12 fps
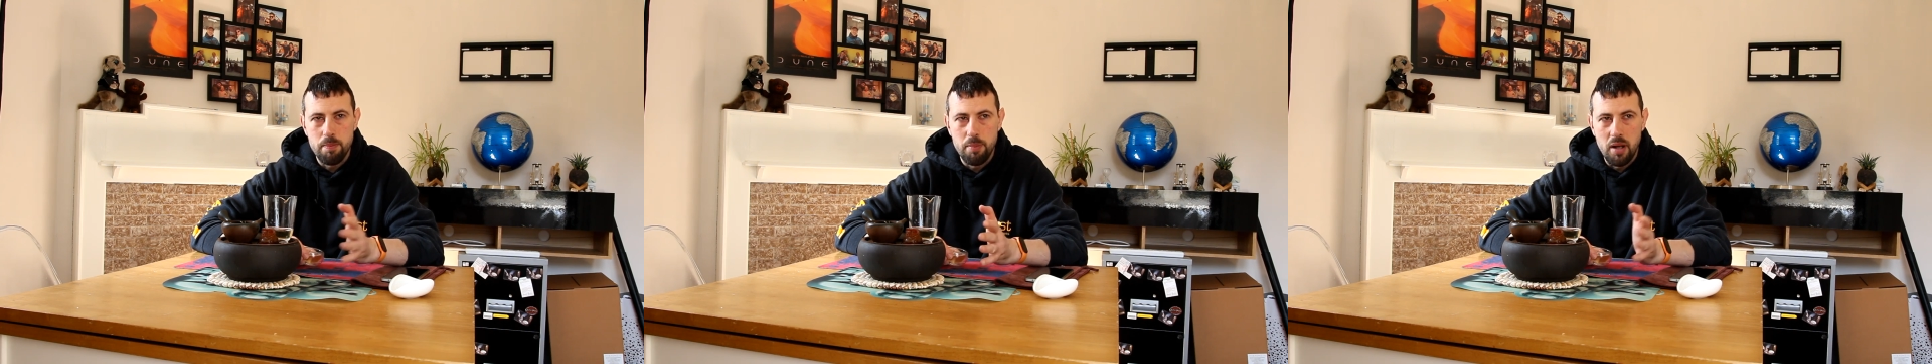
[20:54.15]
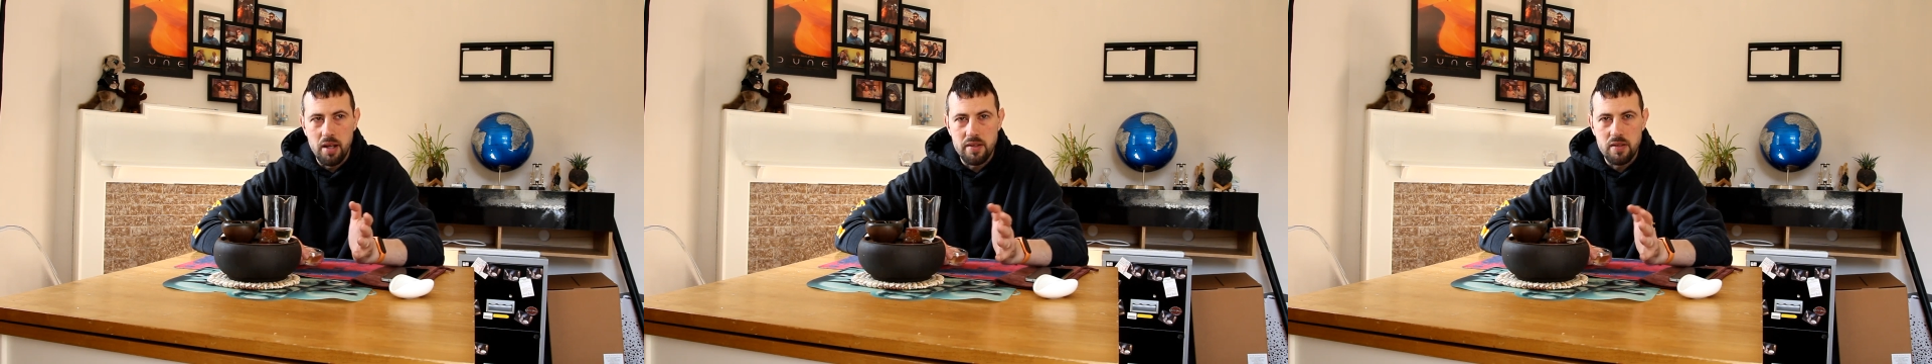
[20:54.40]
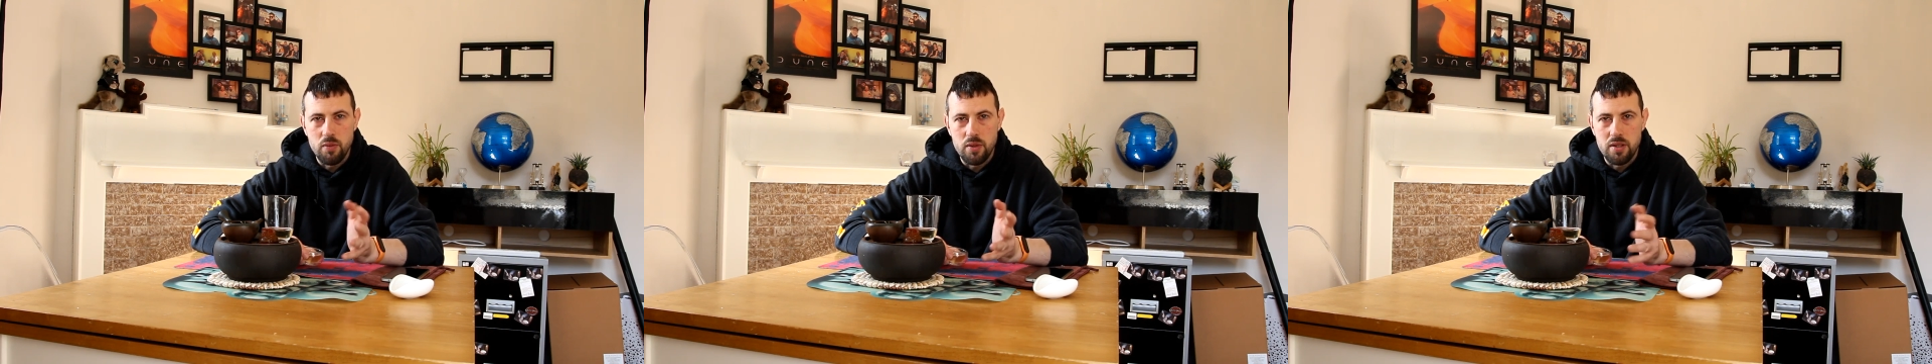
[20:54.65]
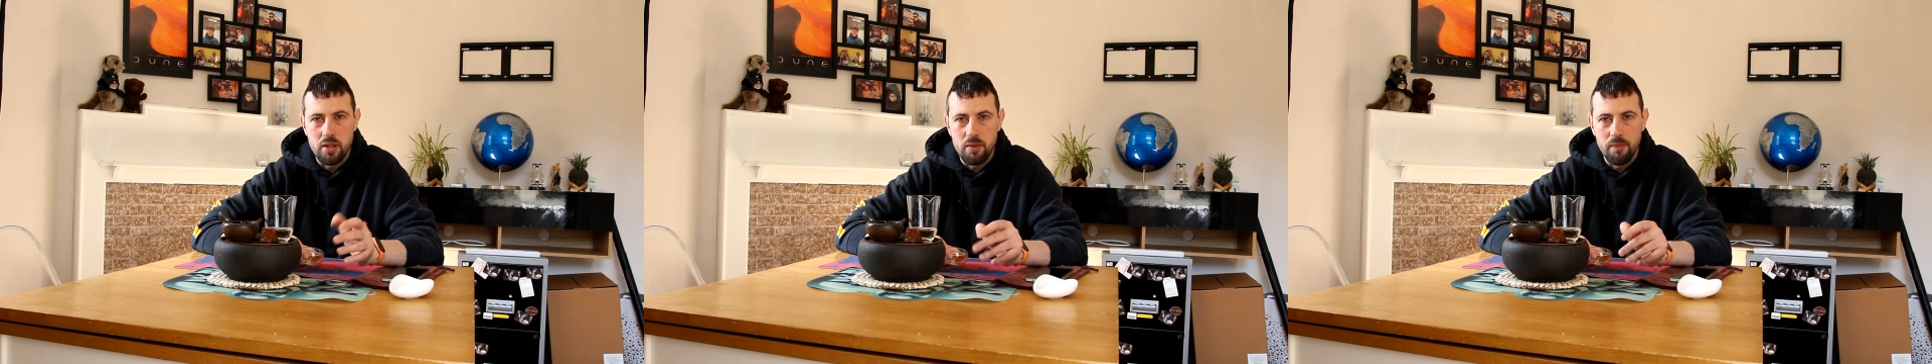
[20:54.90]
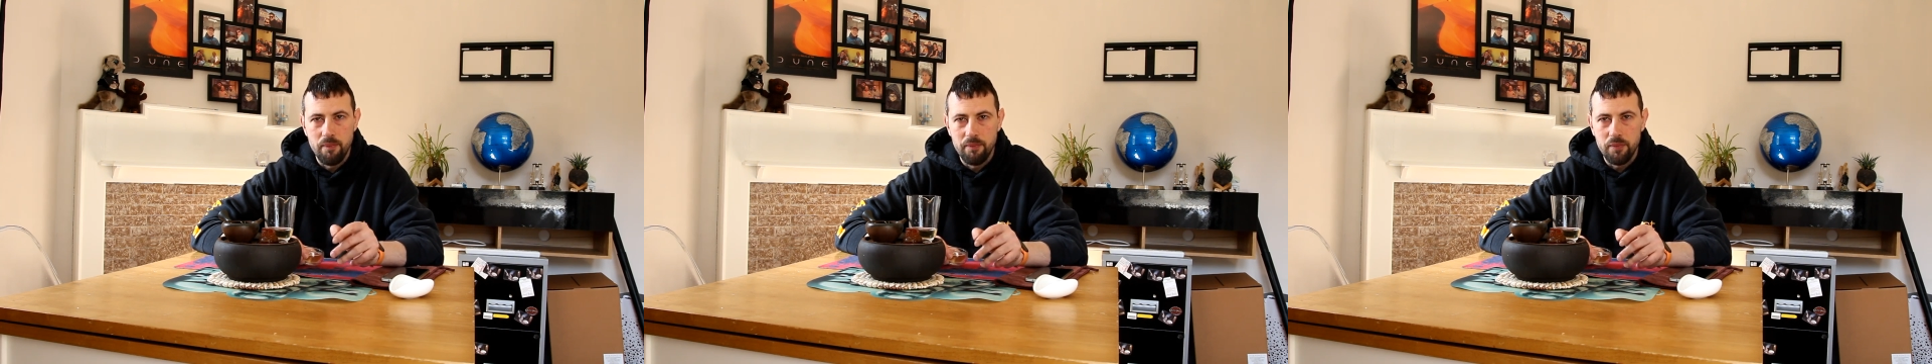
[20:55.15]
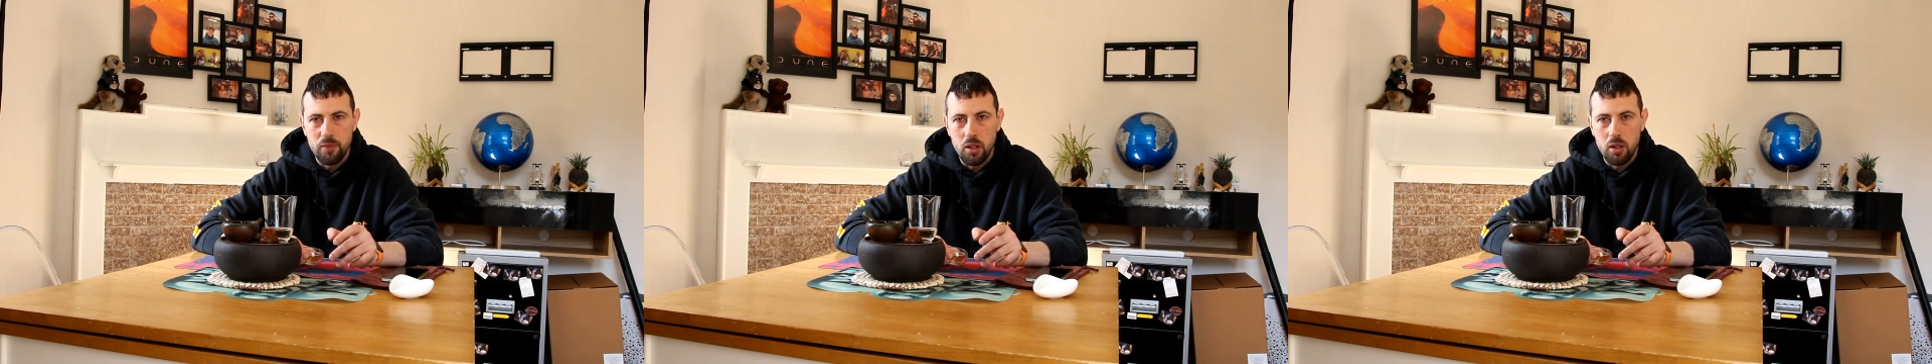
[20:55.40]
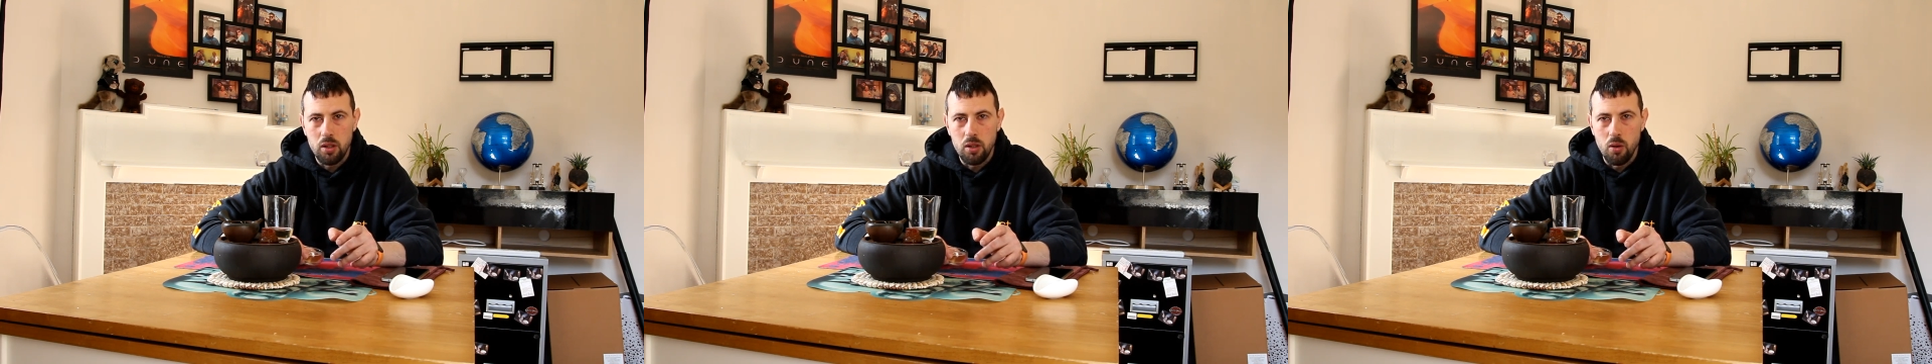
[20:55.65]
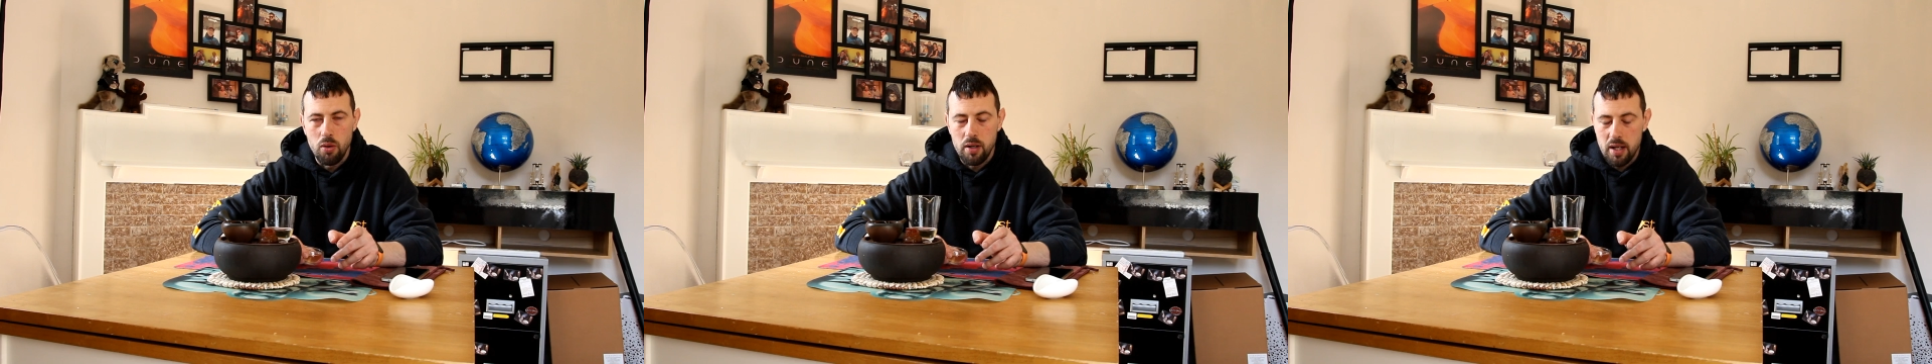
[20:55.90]
balance wasn't
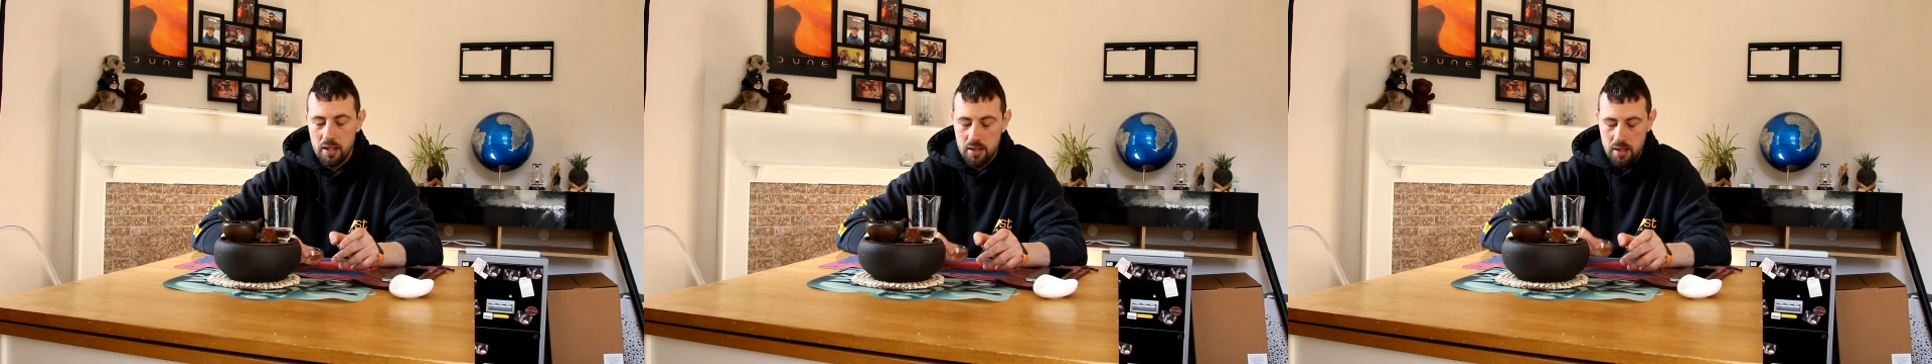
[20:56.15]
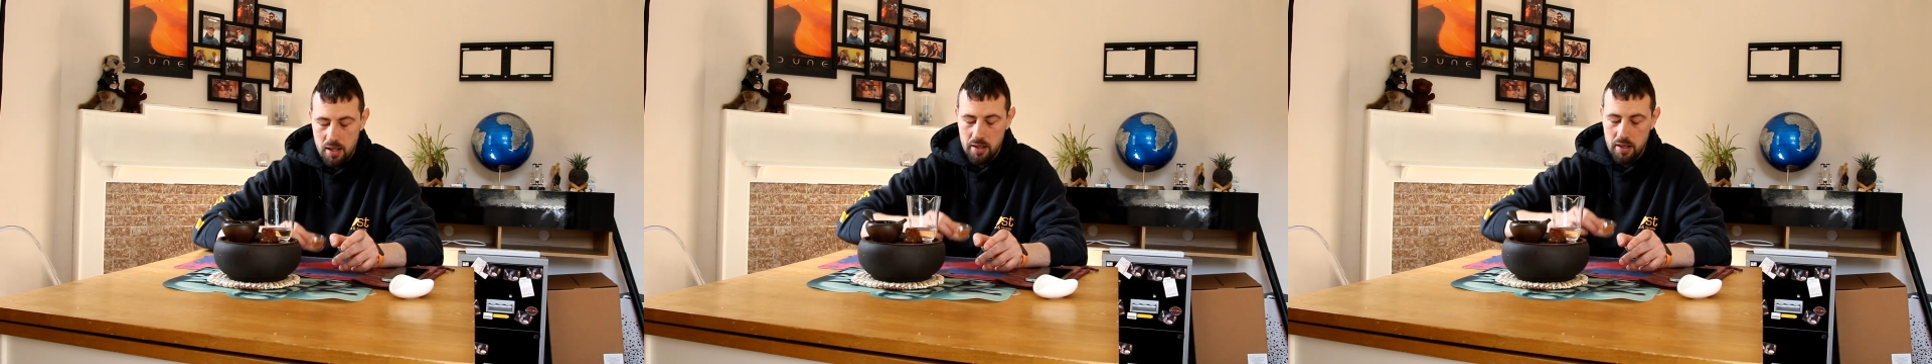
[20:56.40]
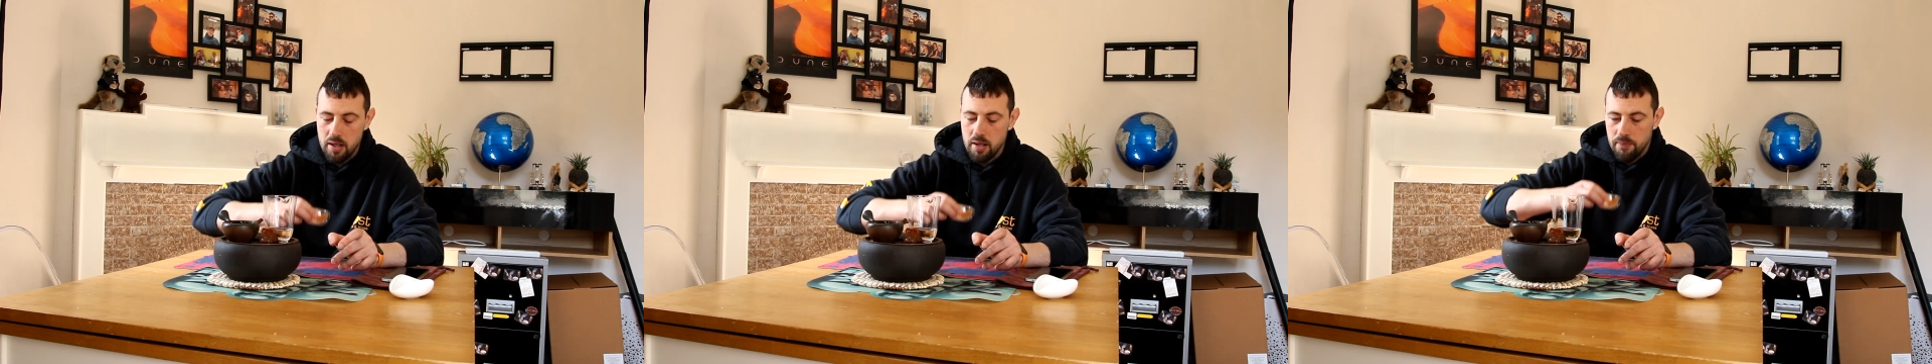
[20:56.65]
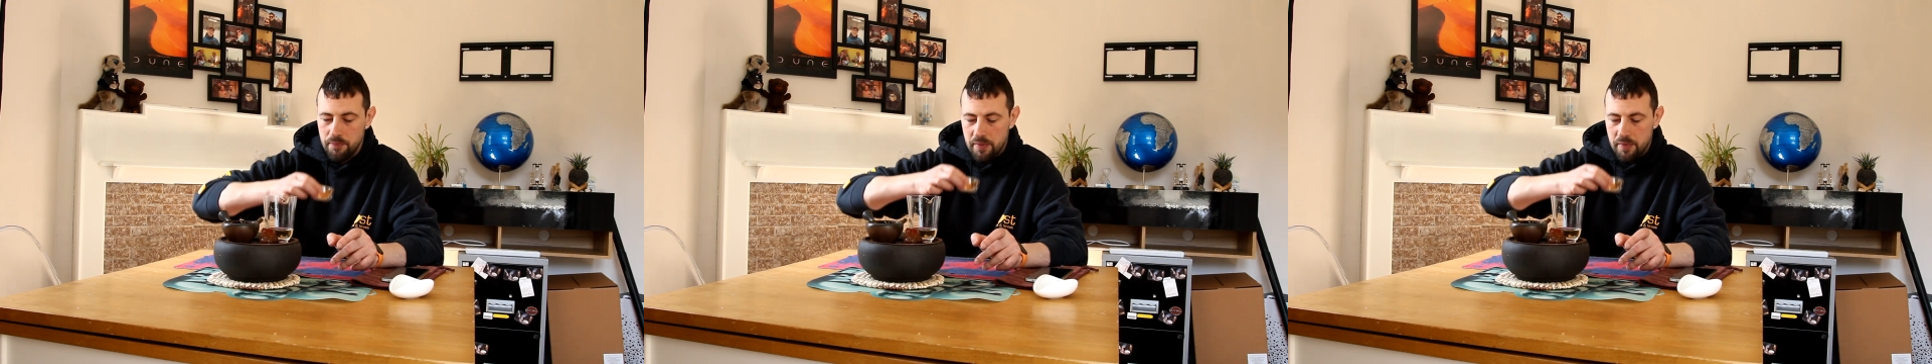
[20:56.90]
correct, I don't know.